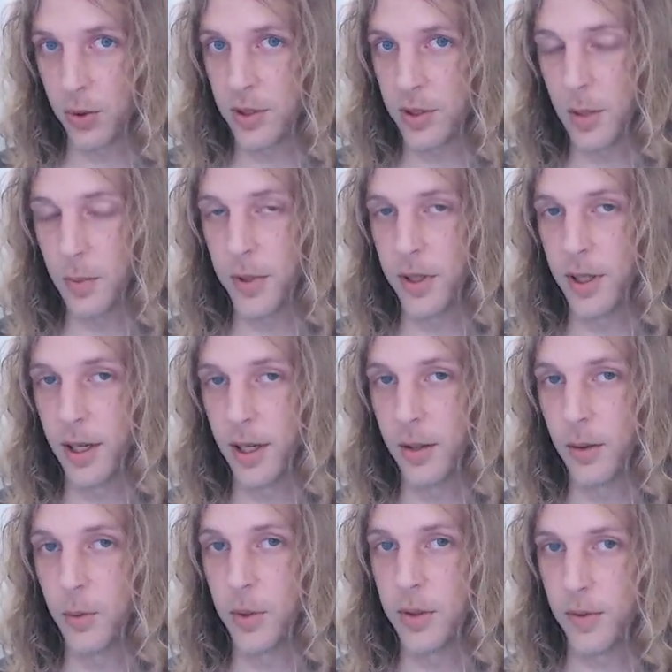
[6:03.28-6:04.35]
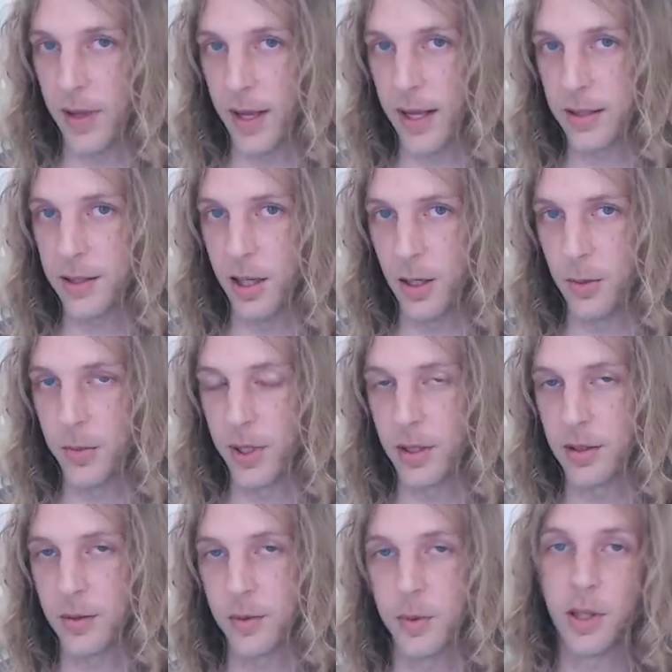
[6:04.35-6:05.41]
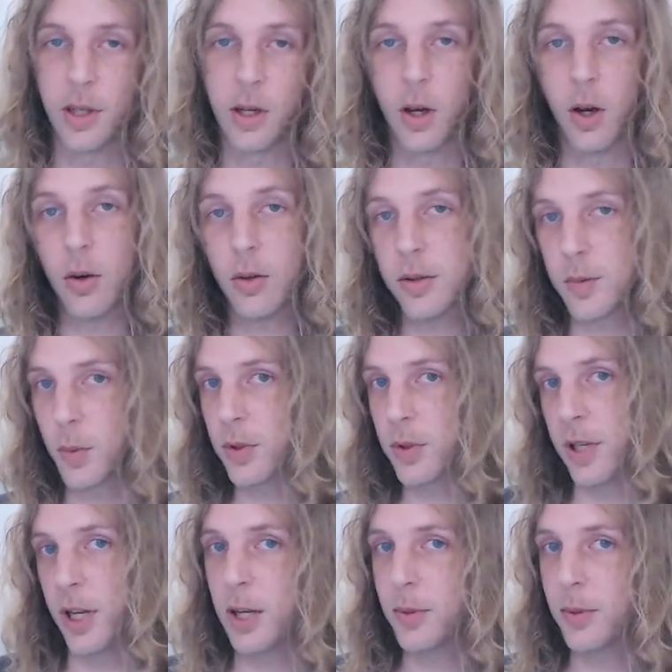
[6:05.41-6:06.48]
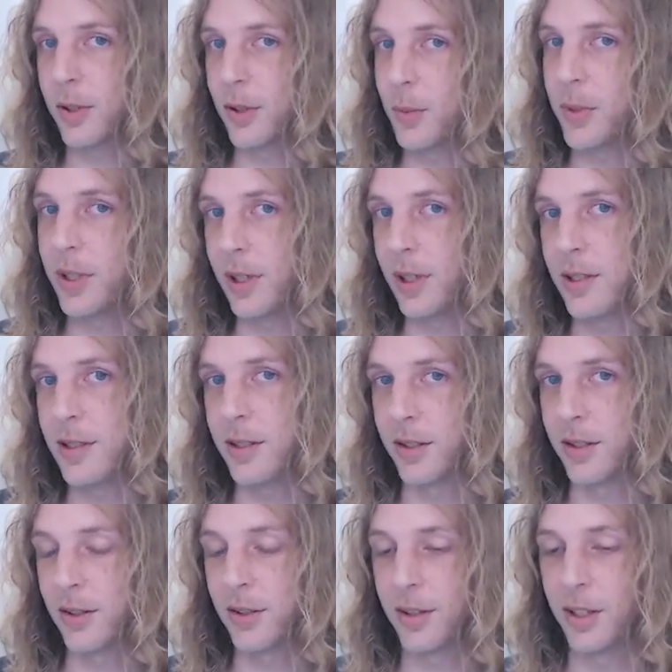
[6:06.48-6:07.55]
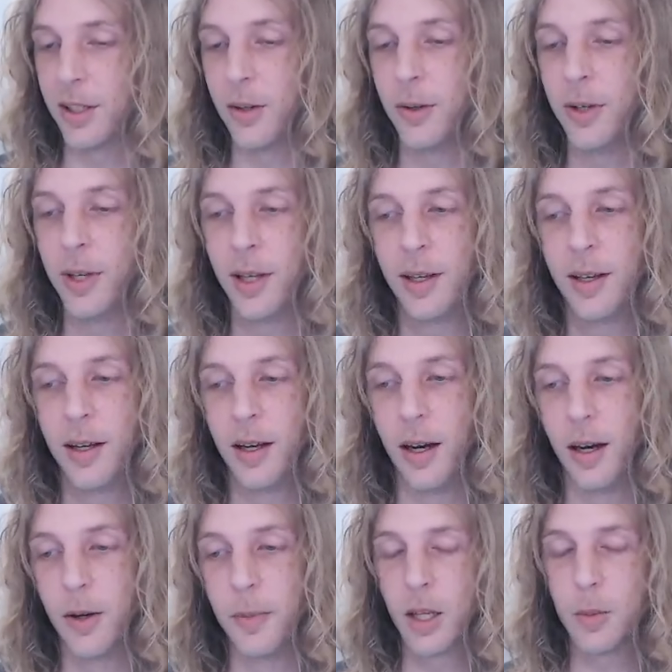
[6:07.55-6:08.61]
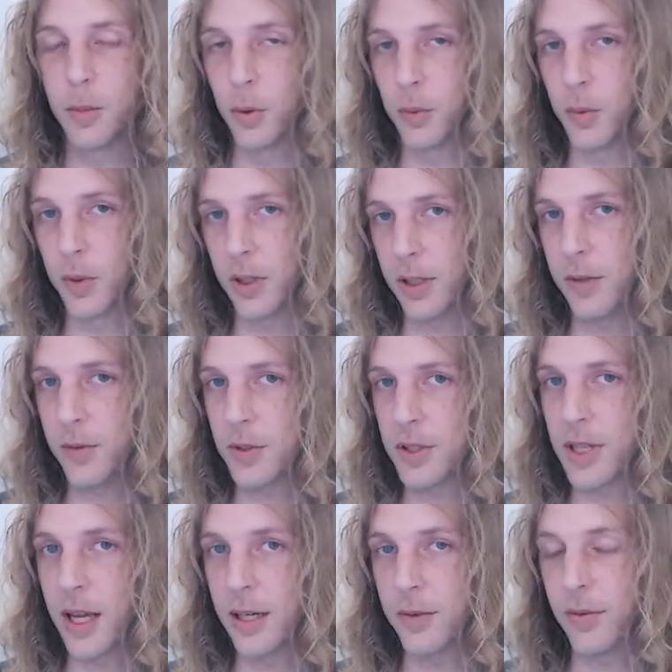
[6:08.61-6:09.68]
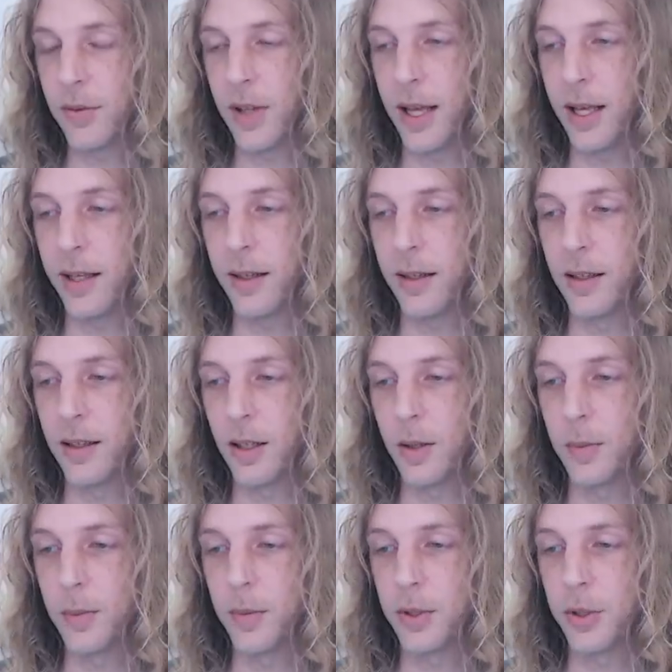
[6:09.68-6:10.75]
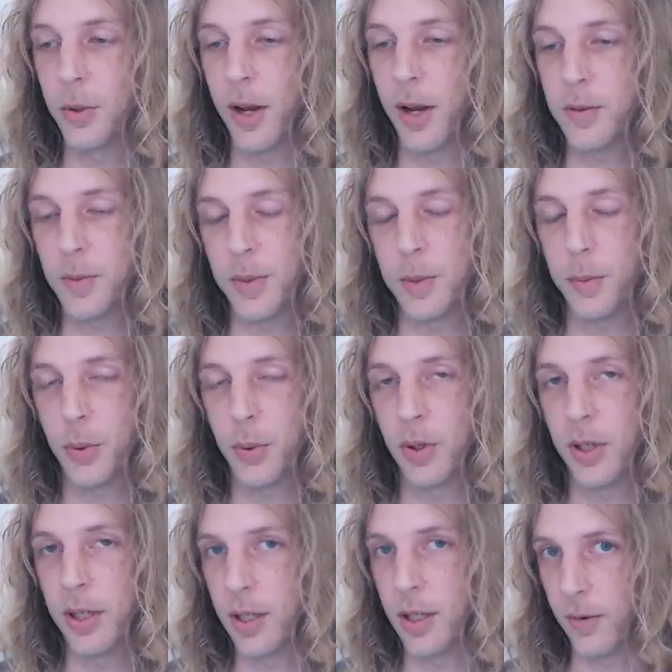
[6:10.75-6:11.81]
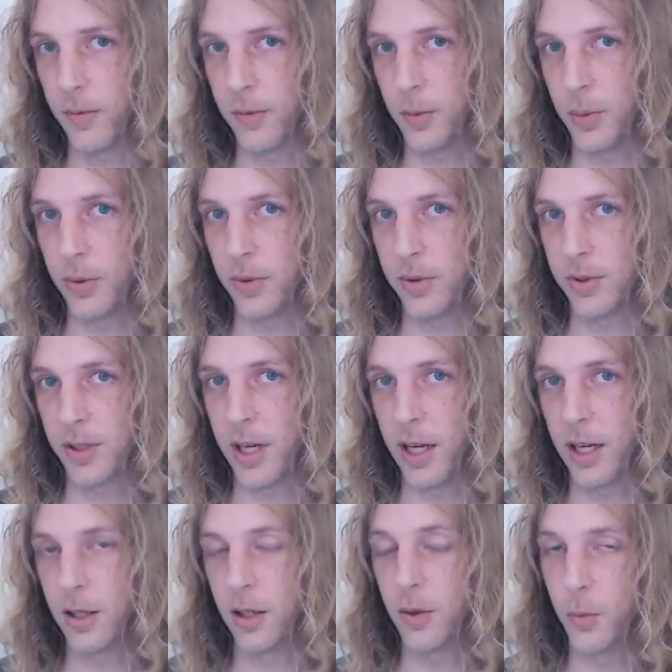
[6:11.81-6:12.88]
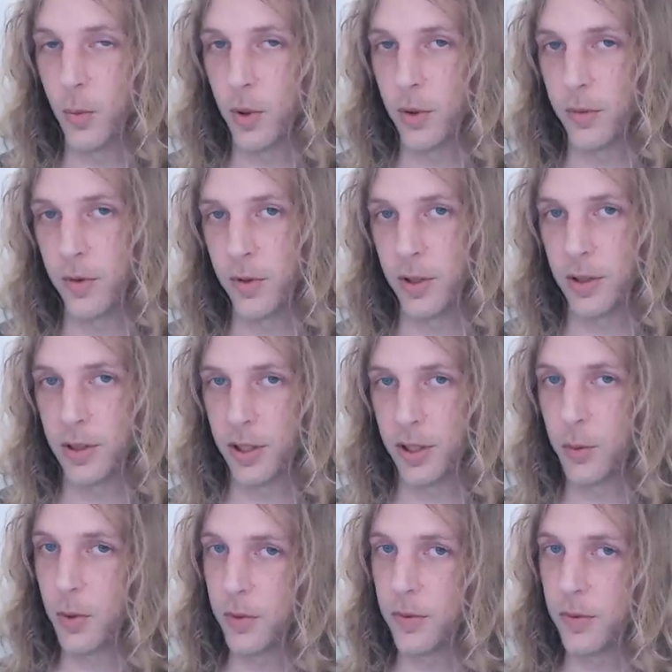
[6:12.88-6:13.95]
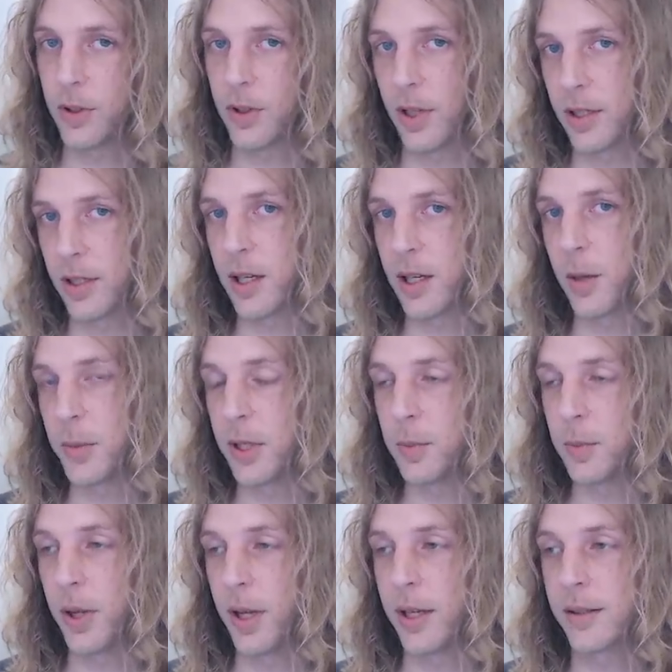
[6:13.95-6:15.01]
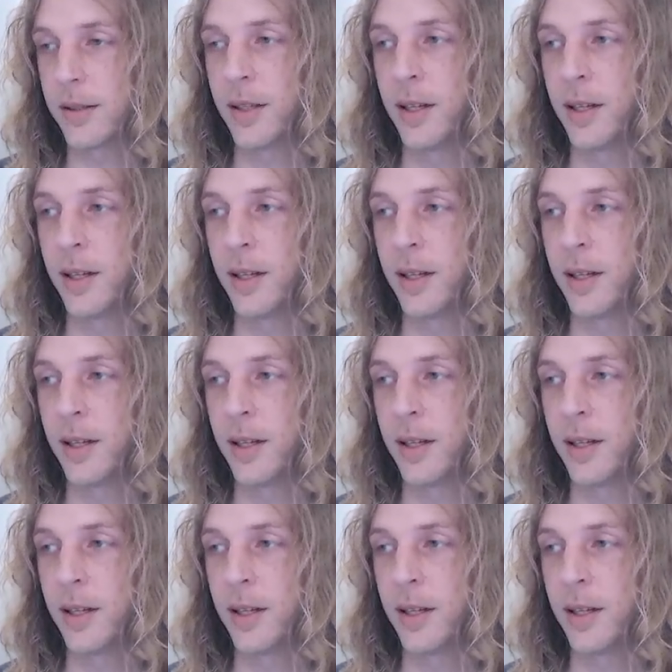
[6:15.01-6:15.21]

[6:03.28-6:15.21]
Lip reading: something with a flat setup because we think, oh, it's more stable, it'll be easier, But really for skating flat, you have to be pretty comfortable skating on 1 foot. Like your 1 foot glide's got to be in place.